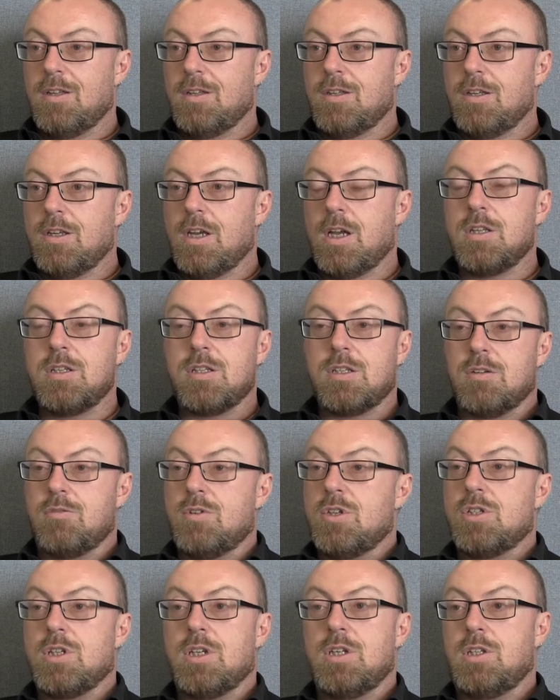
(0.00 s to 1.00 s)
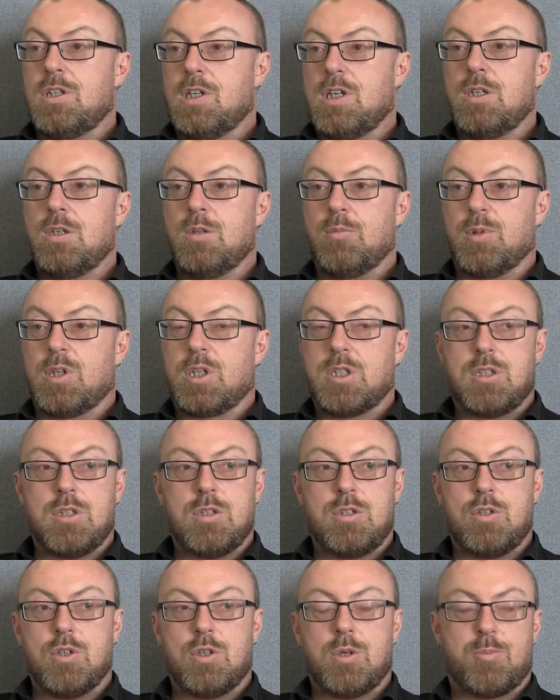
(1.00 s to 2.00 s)
The answer is in you, because
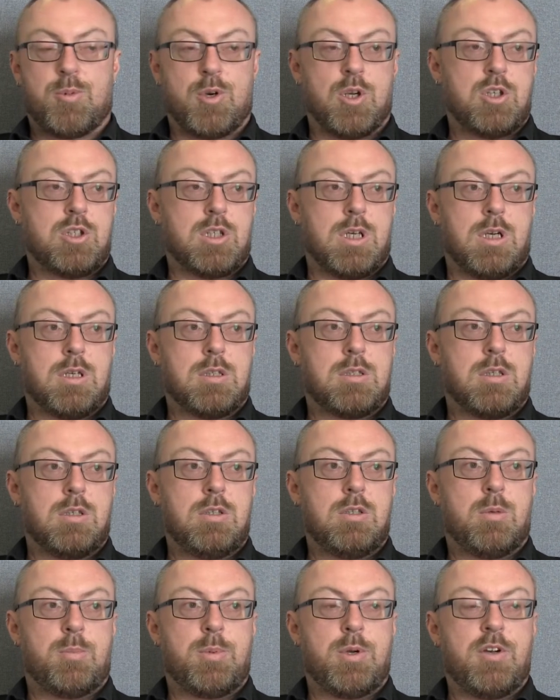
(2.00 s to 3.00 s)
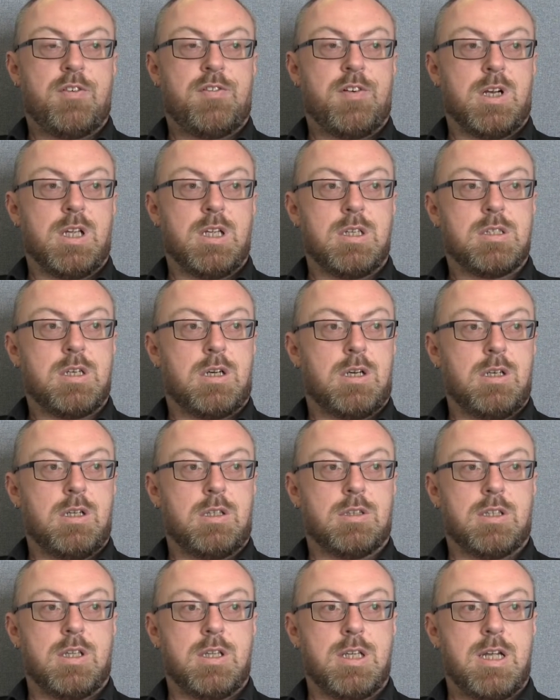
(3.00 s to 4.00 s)
it's your project and you're perfectly
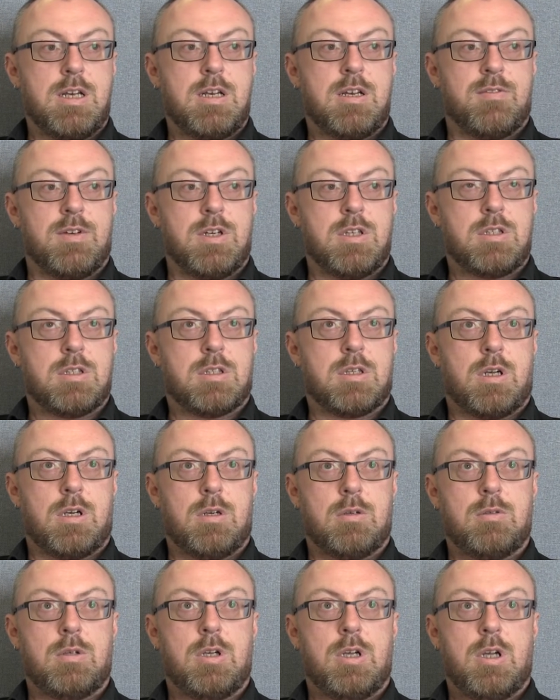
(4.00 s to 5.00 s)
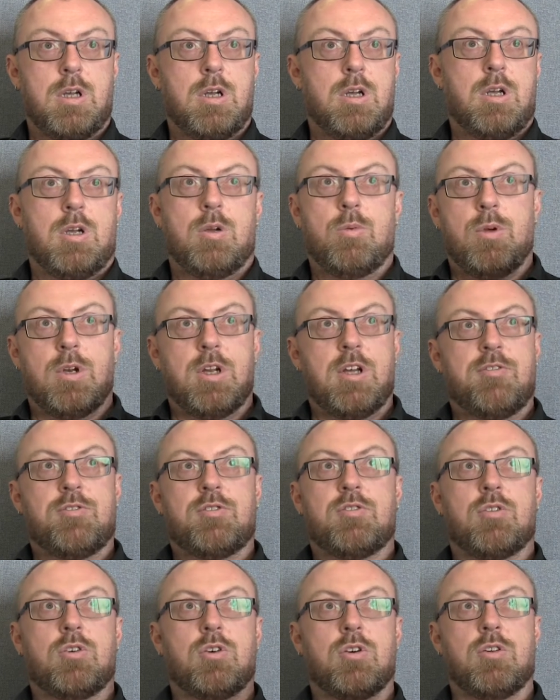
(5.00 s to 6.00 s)
entitled at the end of it to go, well,
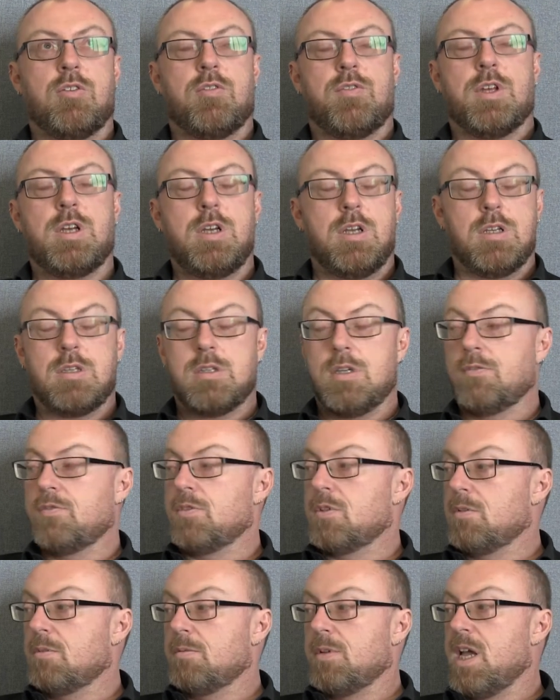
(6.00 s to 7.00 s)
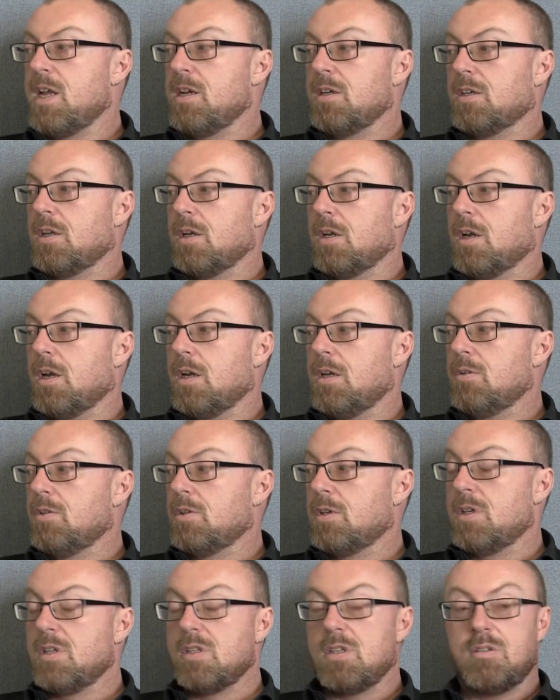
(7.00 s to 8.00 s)
after all of this, after the end
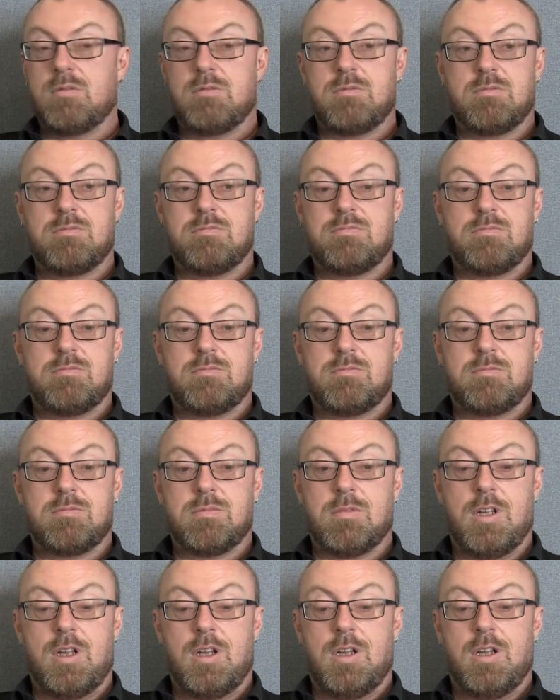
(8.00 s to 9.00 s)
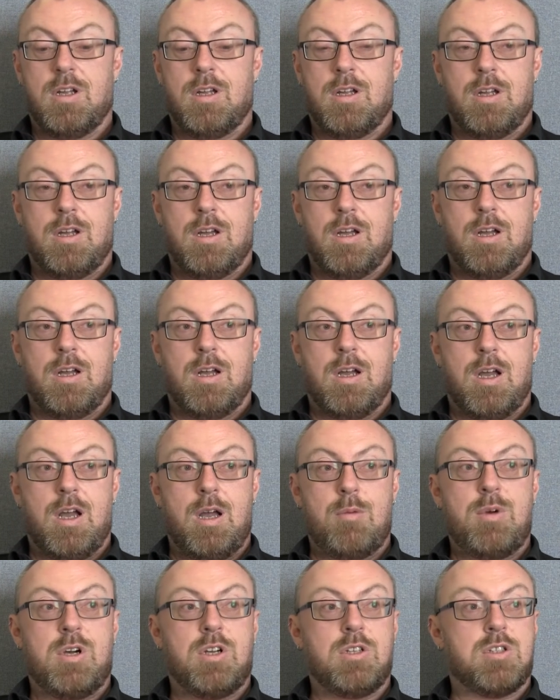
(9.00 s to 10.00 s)
conclusion is I'm
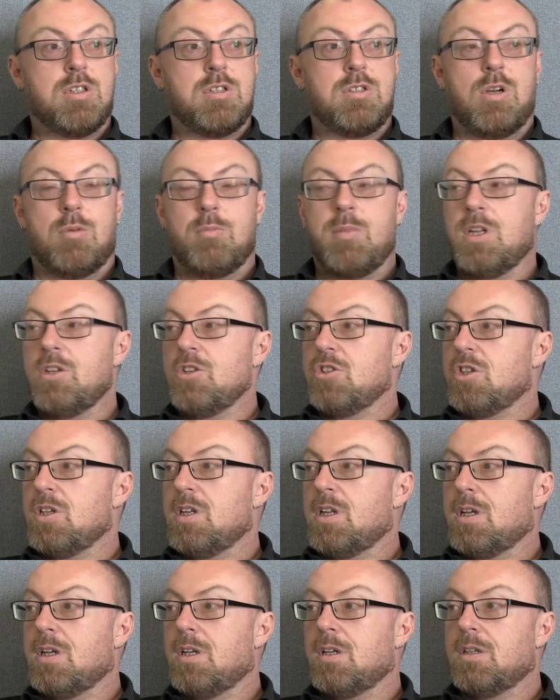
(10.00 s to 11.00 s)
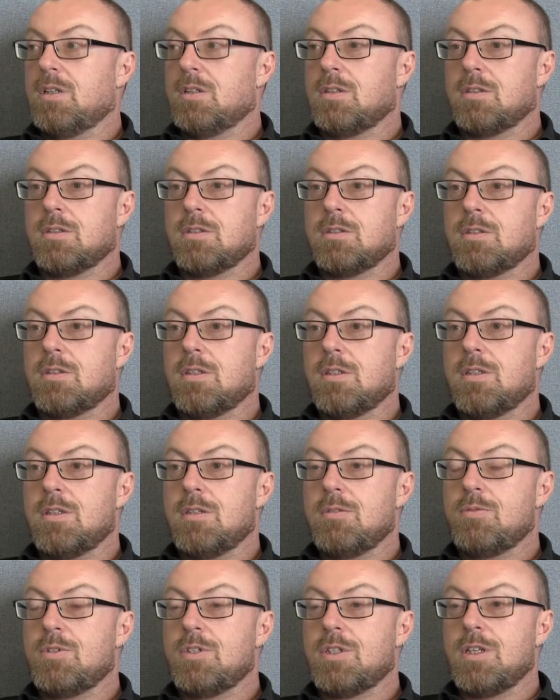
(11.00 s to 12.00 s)
I might just not mention it because
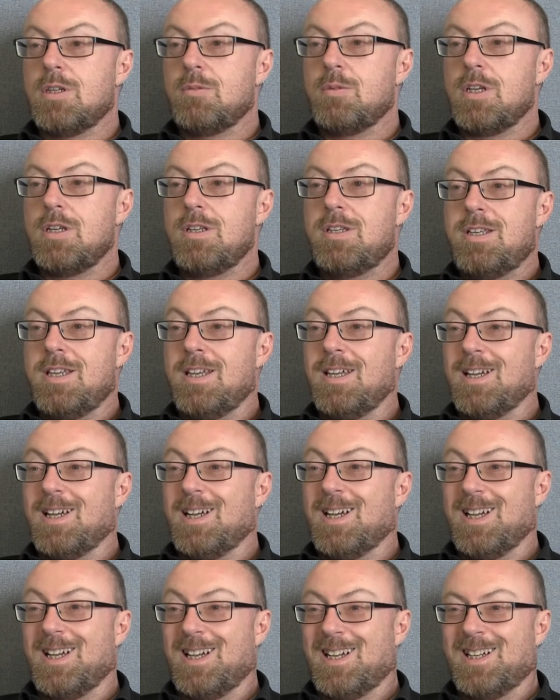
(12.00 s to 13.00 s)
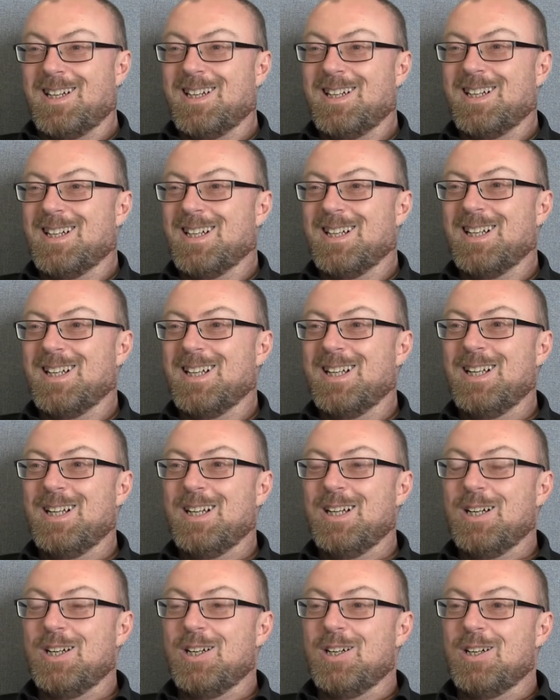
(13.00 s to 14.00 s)
it would seem easier. mm, I